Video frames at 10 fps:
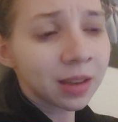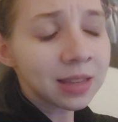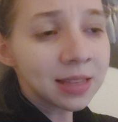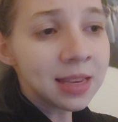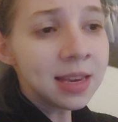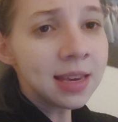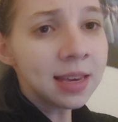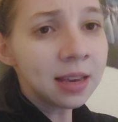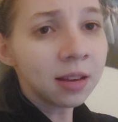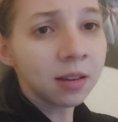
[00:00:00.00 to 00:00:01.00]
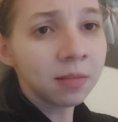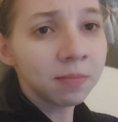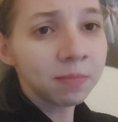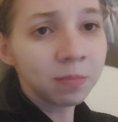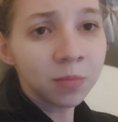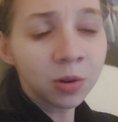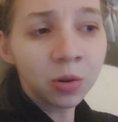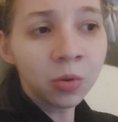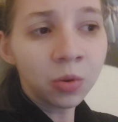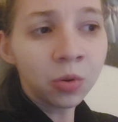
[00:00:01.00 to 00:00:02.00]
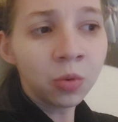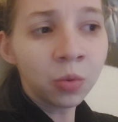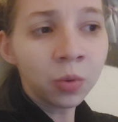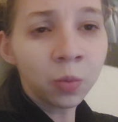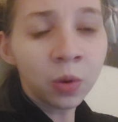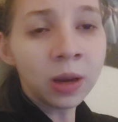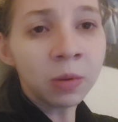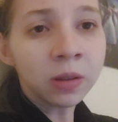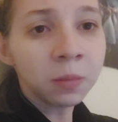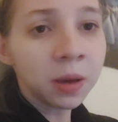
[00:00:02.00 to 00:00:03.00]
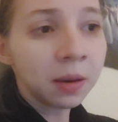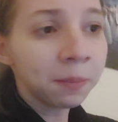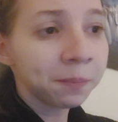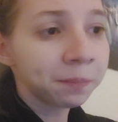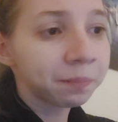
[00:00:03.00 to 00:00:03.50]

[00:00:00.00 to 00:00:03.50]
see who we want to be.